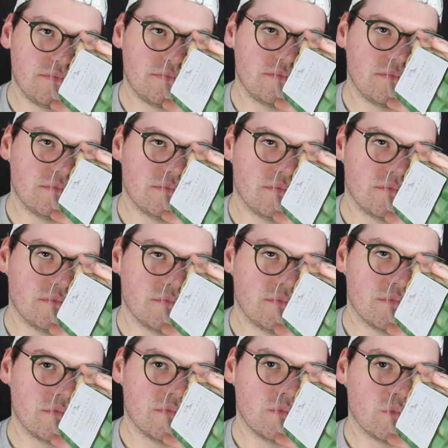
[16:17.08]

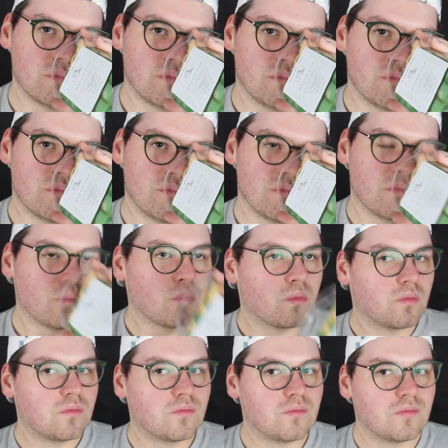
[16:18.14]

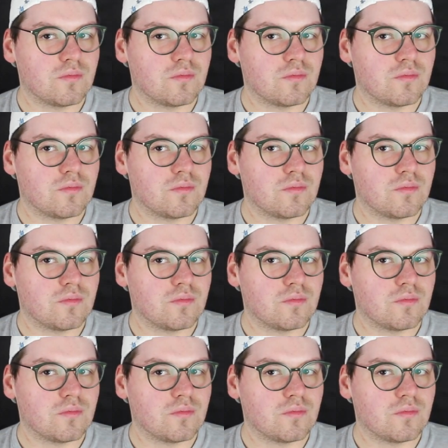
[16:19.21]
(no one is talking)